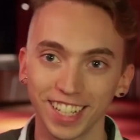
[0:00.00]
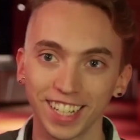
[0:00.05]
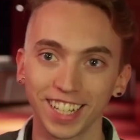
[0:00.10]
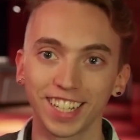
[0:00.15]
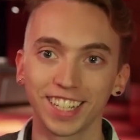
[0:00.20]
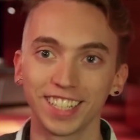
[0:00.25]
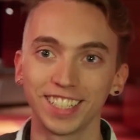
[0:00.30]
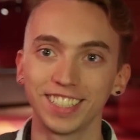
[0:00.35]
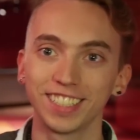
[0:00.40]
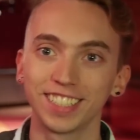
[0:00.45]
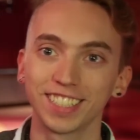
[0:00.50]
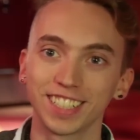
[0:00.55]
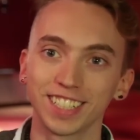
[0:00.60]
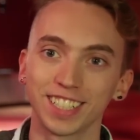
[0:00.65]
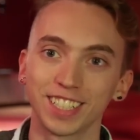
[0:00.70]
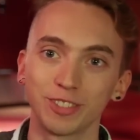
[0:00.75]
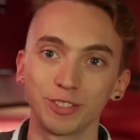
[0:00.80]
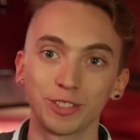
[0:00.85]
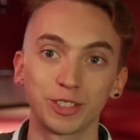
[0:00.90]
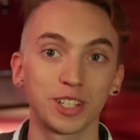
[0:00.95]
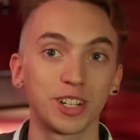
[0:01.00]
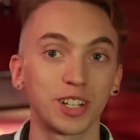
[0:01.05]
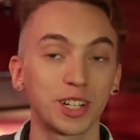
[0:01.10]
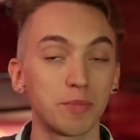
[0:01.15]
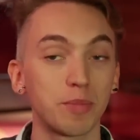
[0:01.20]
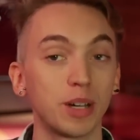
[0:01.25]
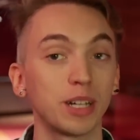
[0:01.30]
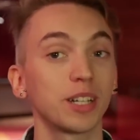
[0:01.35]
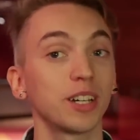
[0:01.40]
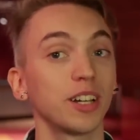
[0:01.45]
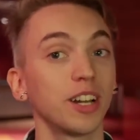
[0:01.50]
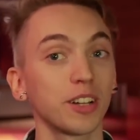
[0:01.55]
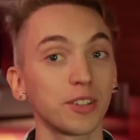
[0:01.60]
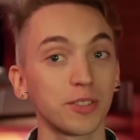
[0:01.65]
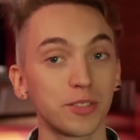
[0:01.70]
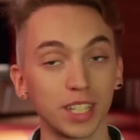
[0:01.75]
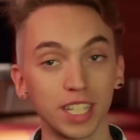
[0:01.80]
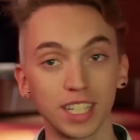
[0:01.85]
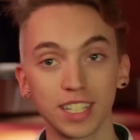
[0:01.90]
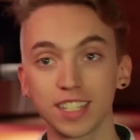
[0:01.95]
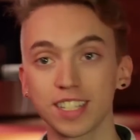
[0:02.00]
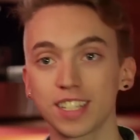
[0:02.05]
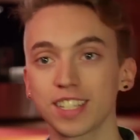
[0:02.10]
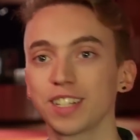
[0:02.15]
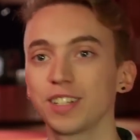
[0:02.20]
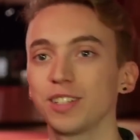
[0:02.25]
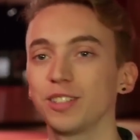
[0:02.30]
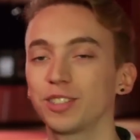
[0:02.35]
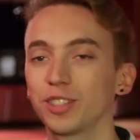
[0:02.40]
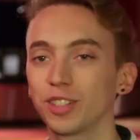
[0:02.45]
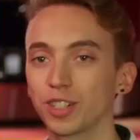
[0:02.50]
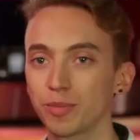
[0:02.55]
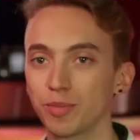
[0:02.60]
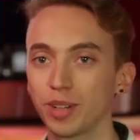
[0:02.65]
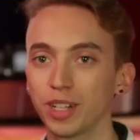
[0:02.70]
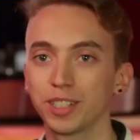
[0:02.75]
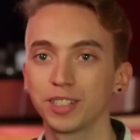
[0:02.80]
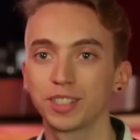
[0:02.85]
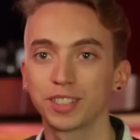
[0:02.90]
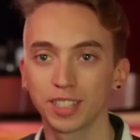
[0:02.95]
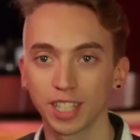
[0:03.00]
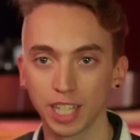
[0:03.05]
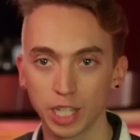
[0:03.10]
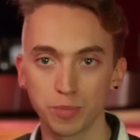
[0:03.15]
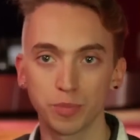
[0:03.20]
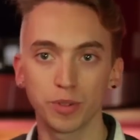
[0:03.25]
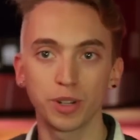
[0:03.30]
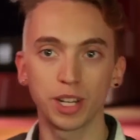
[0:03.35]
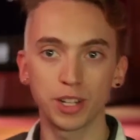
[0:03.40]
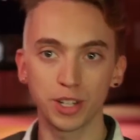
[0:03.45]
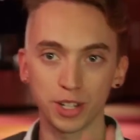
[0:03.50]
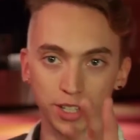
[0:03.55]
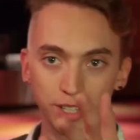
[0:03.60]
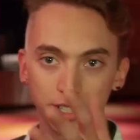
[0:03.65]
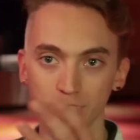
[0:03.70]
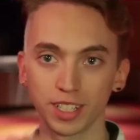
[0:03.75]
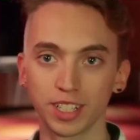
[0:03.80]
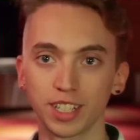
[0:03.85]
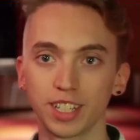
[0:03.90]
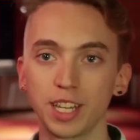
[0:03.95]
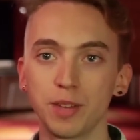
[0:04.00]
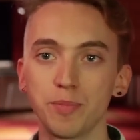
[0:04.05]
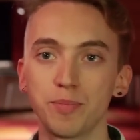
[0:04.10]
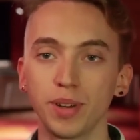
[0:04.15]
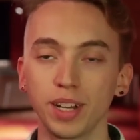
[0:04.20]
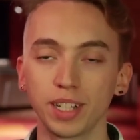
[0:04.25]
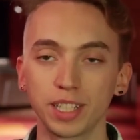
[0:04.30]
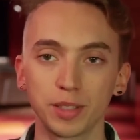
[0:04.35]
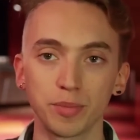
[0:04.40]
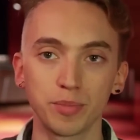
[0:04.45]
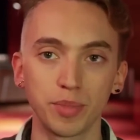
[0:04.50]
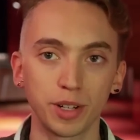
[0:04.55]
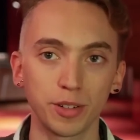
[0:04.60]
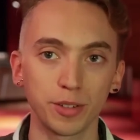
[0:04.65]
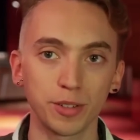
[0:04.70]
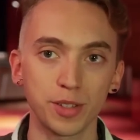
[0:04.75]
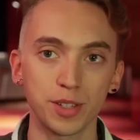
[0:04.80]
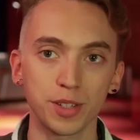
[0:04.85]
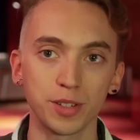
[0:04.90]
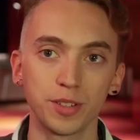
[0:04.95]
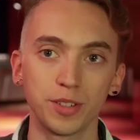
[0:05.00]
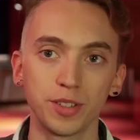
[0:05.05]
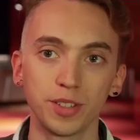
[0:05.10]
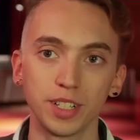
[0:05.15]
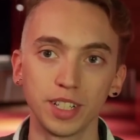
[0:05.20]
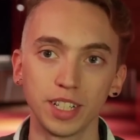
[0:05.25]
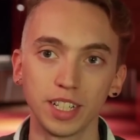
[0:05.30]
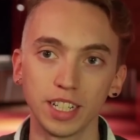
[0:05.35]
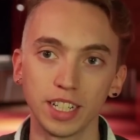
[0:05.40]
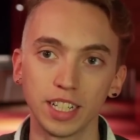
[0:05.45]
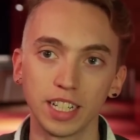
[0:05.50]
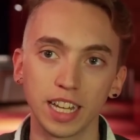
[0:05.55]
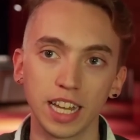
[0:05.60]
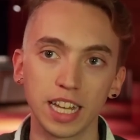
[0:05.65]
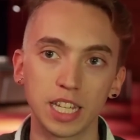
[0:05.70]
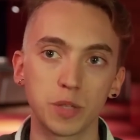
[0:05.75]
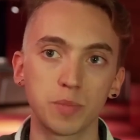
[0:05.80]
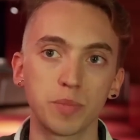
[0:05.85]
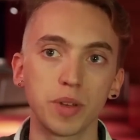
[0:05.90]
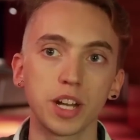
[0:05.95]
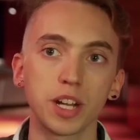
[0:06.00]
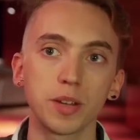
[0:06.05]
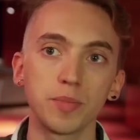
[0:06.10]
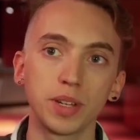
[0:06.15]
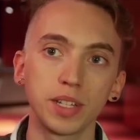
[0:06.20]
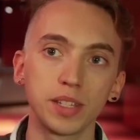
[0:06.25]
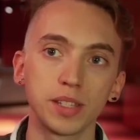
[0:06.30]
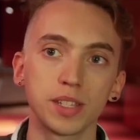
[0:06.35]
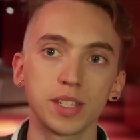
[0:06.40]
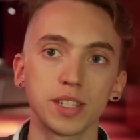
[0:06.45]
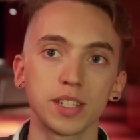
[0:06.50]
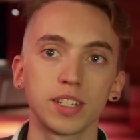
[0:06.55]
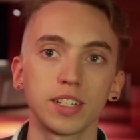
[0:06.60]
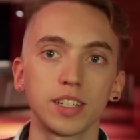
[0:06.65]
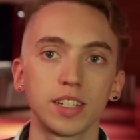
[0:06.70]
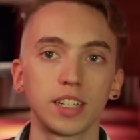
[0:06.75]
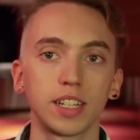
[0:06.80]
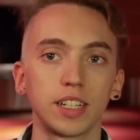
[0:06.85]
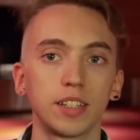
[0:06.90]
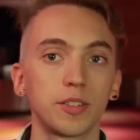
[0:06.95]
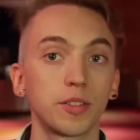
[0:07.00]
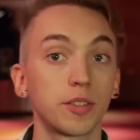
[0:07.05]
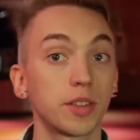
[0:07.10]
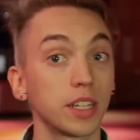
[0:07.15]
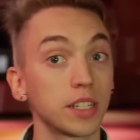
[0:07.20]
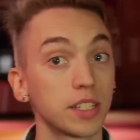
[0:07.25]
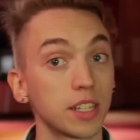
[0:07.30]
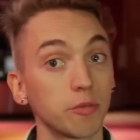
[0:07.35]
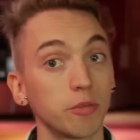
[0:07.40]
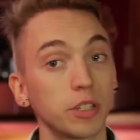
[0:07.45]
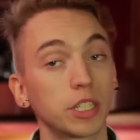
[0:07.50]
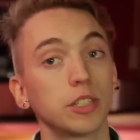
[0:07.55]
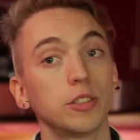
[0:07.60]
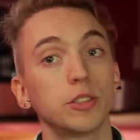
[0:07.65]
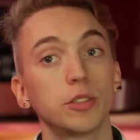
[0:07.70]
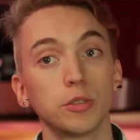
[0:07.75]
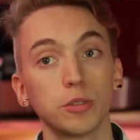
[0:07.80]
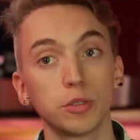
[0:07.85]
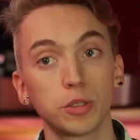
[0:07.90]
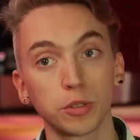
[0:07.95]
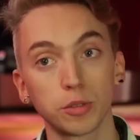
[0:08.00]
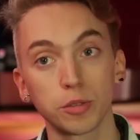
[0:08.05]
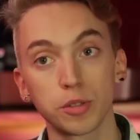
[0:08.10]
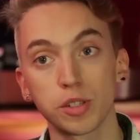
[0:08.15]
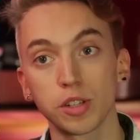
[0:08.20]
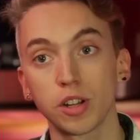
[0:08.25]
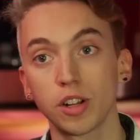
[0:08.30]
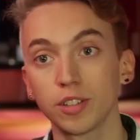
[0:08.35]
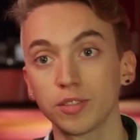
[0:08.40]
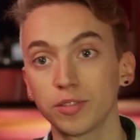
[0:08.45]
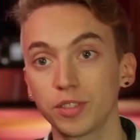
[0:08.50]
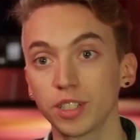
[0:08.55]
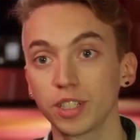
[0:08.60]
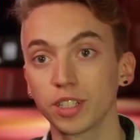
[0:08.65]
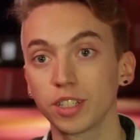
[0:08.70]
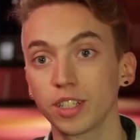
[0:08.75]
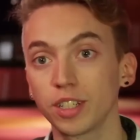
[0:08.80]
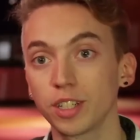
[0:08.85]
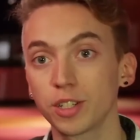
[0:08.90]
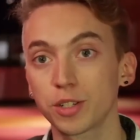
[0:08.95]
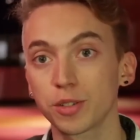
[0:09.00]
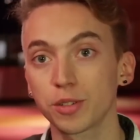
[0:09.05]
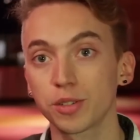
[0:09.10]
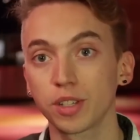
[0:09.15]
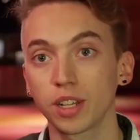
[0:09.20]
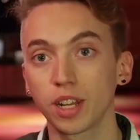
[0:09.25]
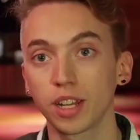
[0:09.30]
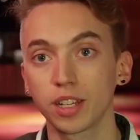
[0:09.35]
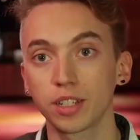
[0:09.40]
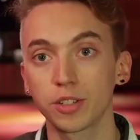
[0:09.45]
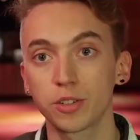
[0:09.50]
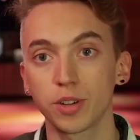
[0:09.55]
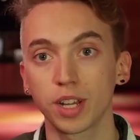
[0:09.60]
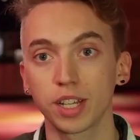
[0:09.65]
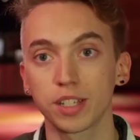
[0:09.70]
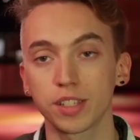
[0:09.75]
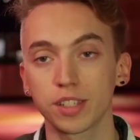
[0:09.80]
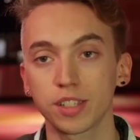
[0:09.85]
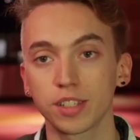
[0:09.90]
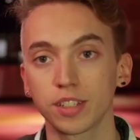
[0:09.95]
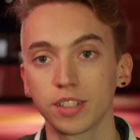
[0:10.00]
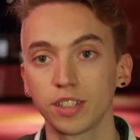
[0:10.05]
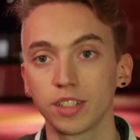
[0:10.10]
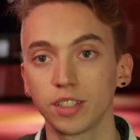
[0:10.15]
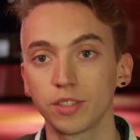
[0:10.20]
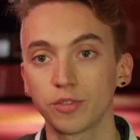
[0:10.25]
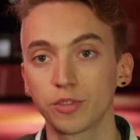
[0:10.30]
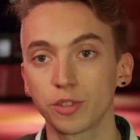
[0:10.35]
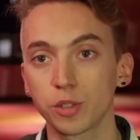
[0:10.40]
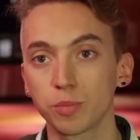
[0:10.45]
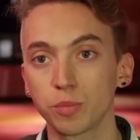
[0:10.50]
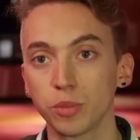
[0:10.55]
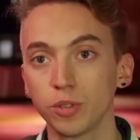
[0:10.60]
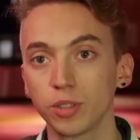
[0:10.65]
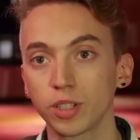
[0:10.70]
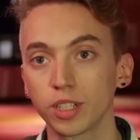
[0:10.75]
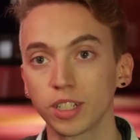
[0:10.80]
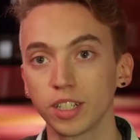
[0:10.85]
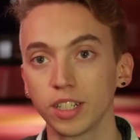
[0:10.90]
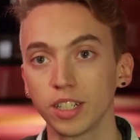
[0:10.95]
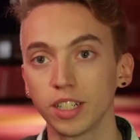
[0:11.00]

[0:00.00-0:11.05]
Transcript: And we'll talk about a lot of things. I'll talk about exponential impact, but also experiments and things that we can do to solve the issues that I addressed in the first book,